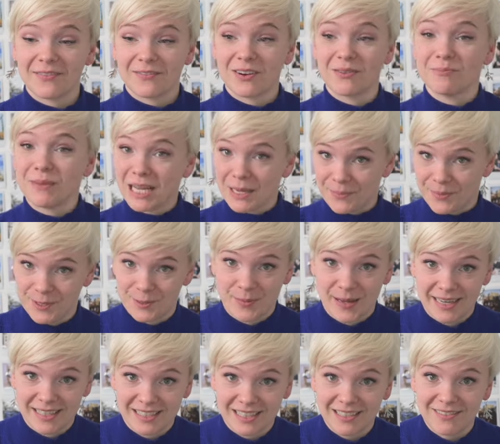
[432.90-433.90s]
From my
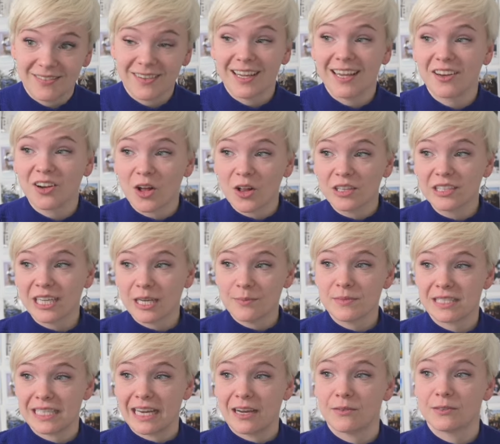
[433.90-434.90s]
perspective, it all
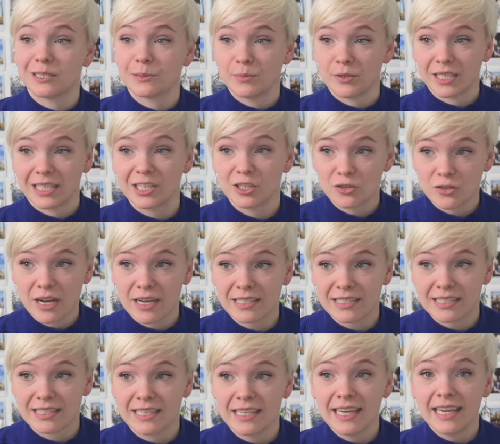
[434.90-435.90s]
comes down to putting
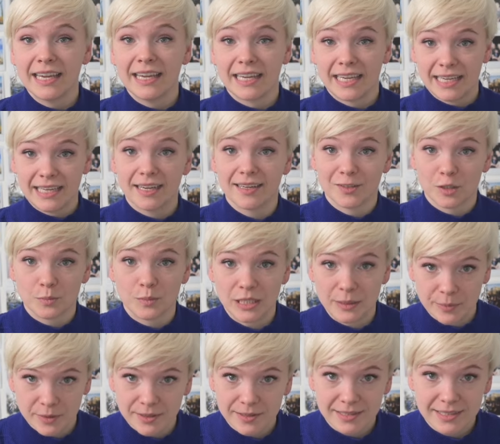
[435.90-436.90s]
trust in other
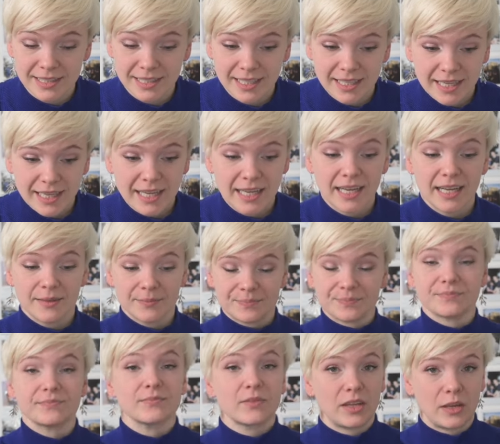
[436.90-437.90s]
people.
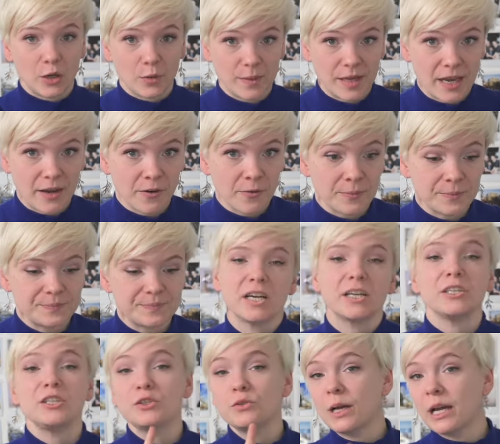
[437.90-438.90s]
Hear me out.
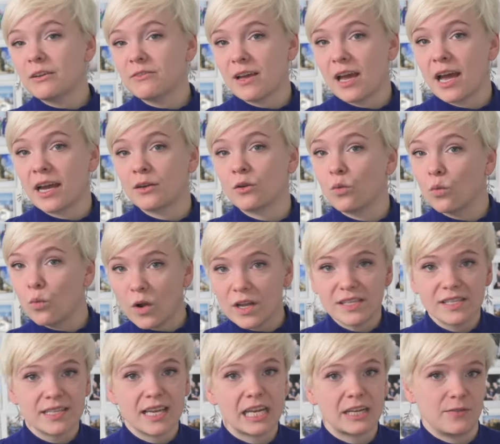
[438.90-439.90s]
You have had
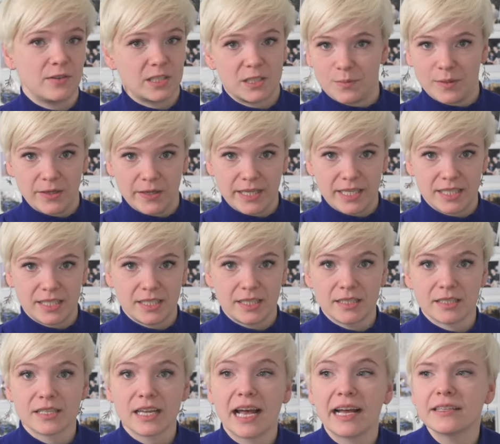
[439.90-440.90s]
one set of
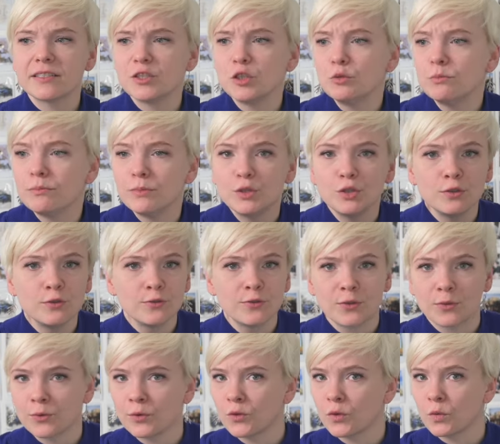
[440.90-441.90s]
experiences as you move
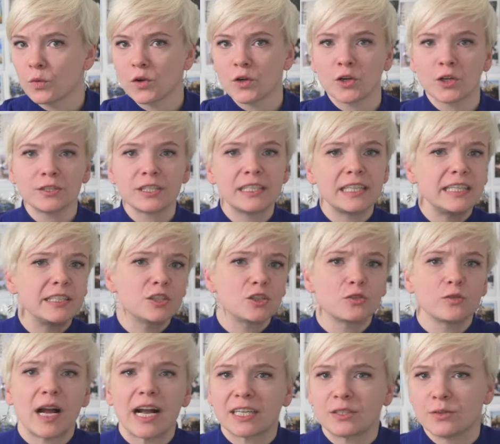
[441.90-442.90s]
through the world and
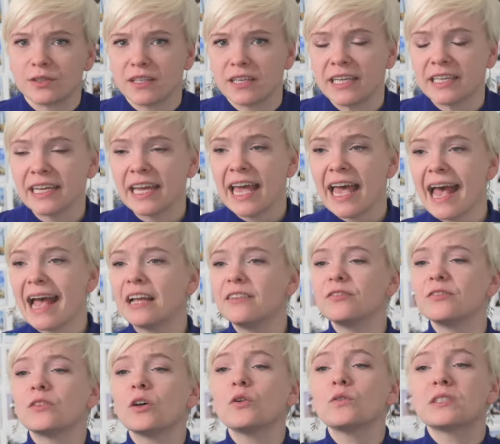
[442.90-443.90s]
interact with it,
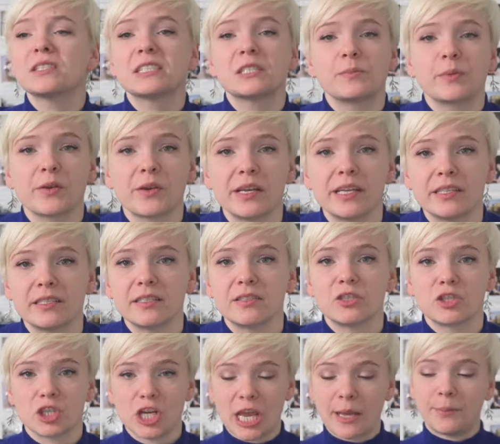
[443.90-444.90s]
and those experiences
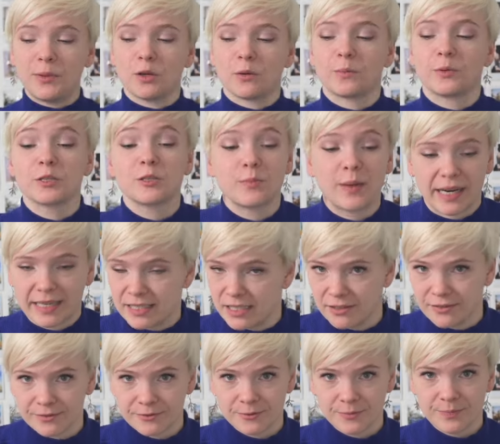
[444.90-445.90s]
shape your
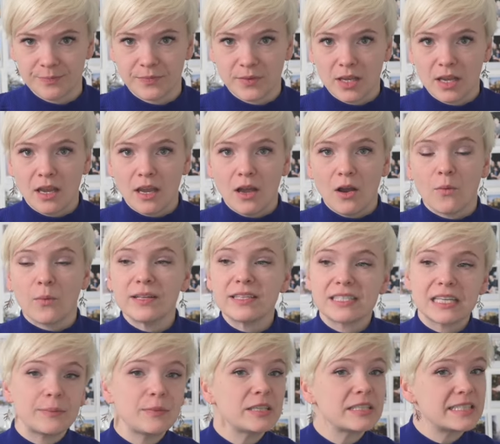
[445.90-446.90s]
perspective. When
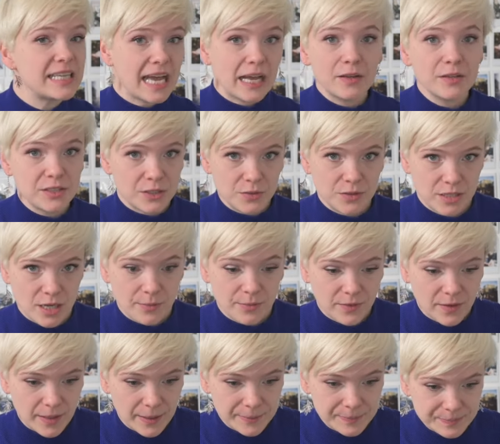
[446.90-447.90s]
someone tells you
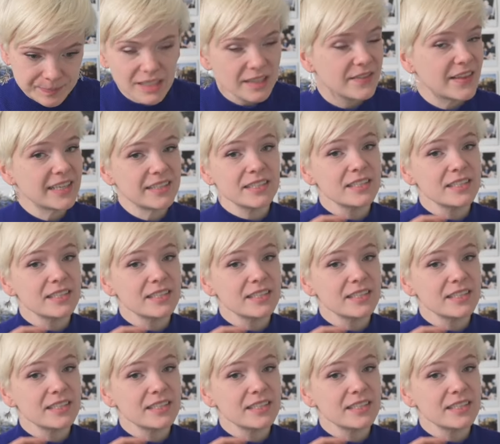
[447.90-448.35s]
something that